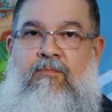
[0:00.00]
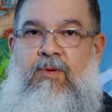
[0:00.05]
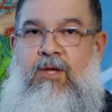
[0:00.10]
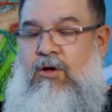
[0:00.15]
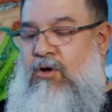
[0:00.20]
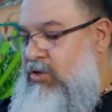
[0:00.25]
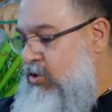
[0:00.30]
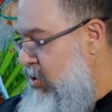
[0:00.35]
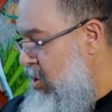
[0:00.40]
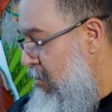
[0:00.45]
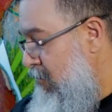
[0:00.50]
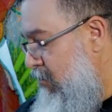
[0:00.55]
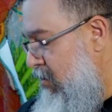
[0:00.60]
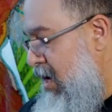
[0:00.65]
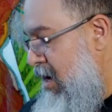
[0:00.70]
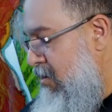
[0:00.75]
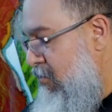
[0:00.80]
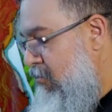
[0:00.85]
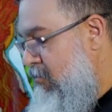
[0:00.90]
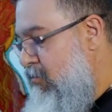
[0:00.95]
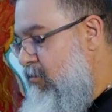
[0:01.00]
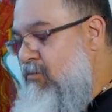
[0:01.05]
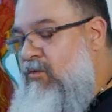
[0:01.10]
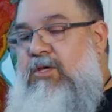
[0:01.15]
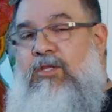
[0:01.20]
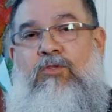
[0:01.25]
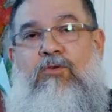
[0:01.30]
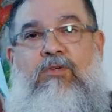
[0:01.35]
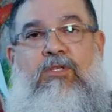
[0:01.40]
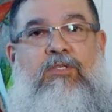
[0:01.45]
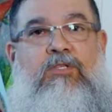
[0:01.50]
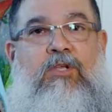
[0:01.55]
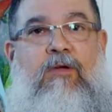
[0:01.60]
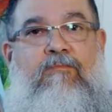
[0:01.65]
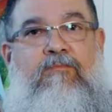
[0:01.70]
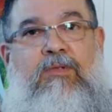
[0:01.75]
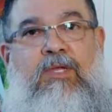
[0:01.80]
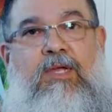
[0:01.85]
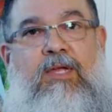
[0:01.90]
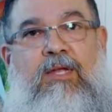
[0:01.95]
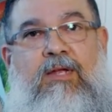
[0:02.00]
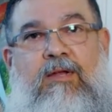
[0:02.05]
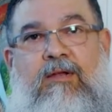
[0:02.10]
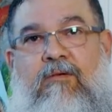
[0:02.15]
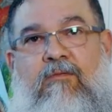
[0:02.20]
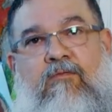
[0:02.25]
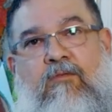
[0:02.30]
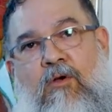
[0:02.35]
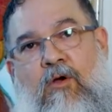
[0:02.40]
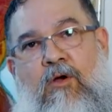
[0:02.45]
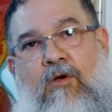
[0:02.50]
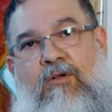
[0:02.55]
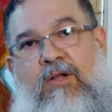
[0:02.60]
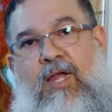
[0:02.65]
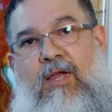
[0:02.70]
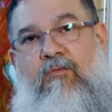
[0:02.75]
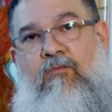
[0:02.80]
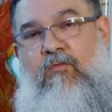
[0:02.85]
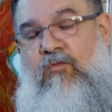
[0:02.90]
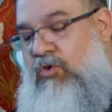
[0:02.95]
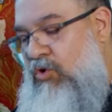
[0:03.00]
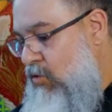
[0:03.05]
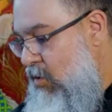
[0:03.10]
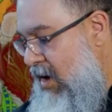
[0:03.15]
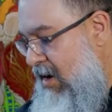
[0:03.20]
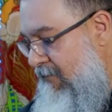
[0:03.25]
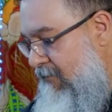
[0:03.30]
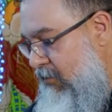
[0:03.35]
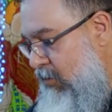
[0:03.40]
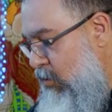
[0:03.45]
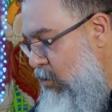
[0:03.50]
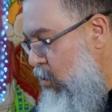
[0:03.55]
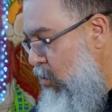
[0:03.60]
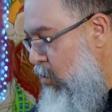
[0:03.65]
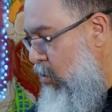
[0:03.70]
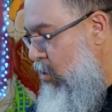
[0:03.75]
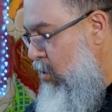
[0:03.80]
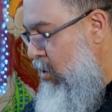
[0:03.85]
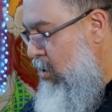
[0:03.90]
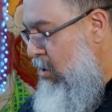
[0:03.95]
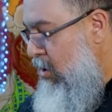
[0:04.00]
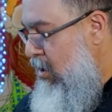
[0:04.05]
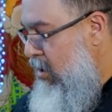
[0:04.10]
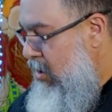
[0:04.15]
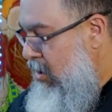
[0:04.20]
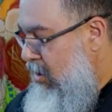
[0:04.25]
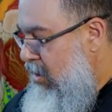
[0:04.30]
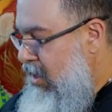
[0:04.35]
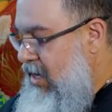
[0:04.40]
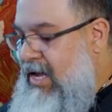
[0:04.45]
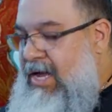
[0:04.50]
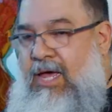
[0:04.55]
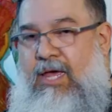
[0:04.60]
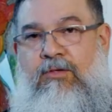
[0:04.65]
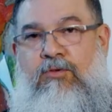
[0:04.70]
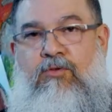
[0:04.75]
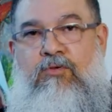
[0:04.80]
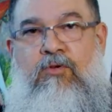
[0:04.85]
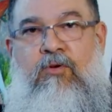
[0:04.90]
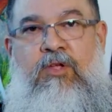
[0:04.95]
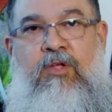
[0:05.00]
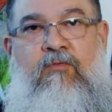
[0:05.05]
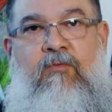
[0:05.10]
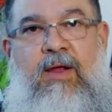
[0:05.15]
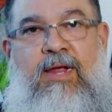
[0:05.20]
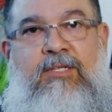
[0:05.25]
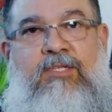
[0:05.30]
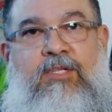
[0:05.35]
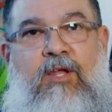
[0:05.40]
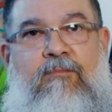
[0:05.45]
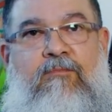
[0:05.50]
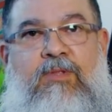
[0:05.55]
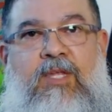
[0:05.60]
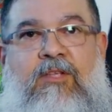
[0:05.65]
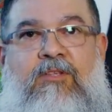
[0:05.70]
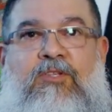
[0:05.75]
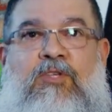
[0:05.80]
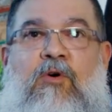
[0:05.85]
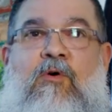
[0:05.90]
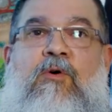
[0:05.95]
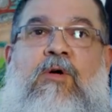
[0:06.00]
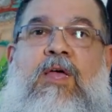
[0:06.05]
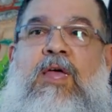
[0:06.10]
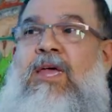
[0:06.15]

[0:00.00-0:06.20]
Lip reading: because sometimes we're doing something wrong and you have to erase something. So